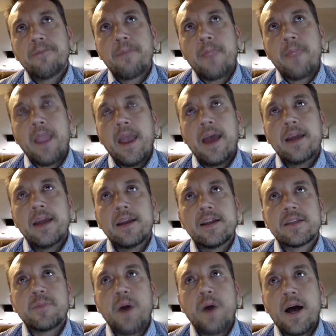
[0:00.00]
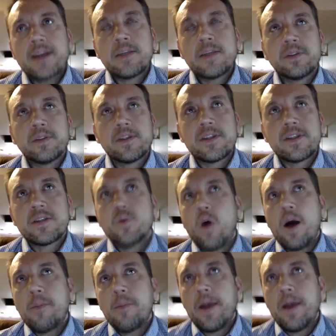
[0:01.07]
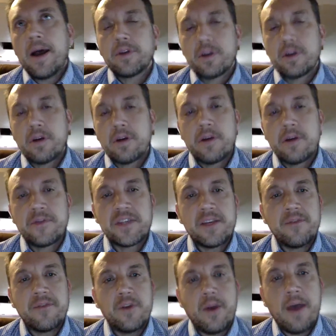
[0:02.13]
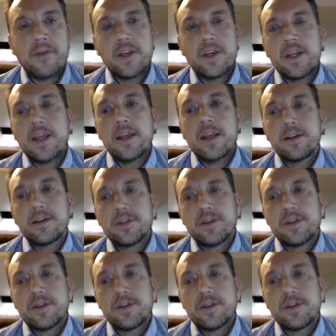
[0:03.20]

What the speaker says: And it's possible to swap out curves if you have a need